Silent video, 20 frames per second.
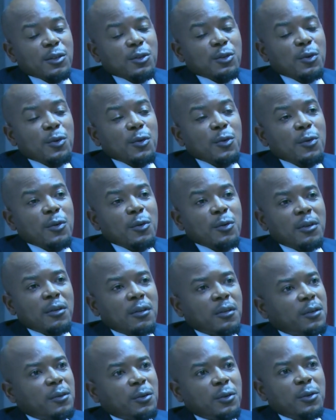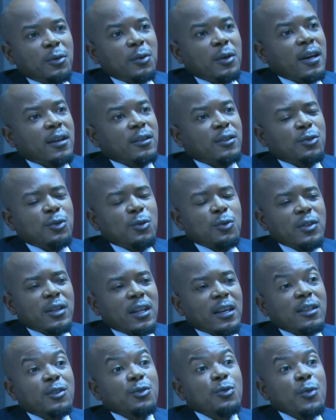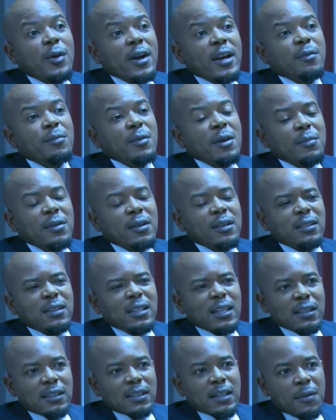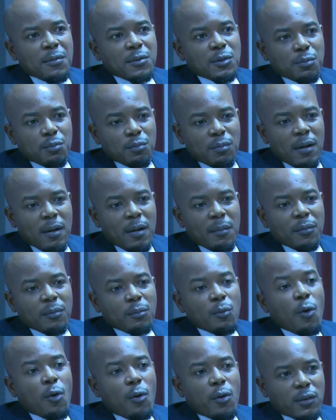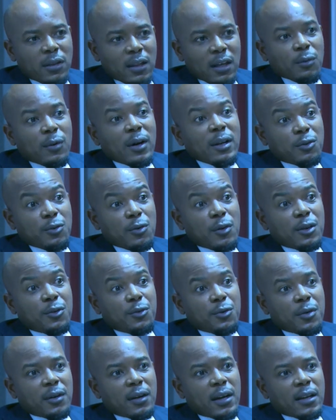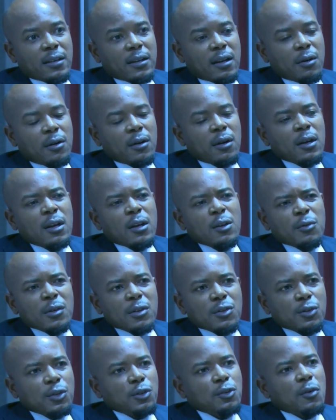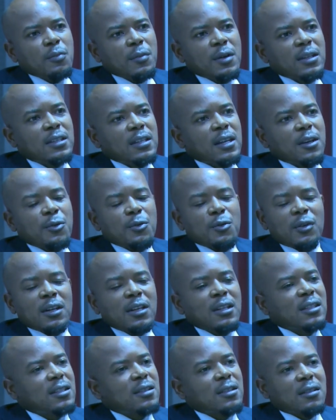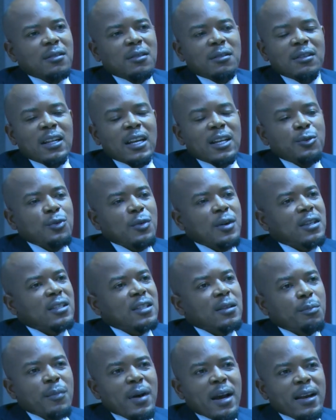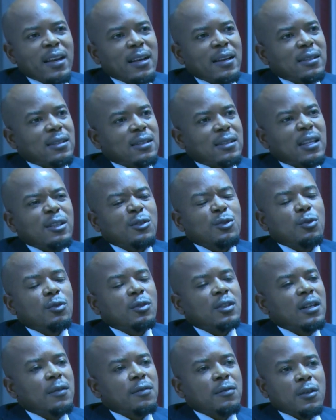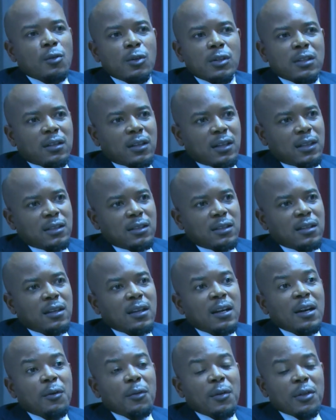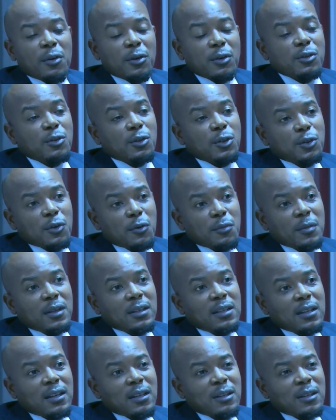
So they had to work maybe 10 times more than what you are doing right now. With social media, you reach networks and markets that you would have not reached without social media.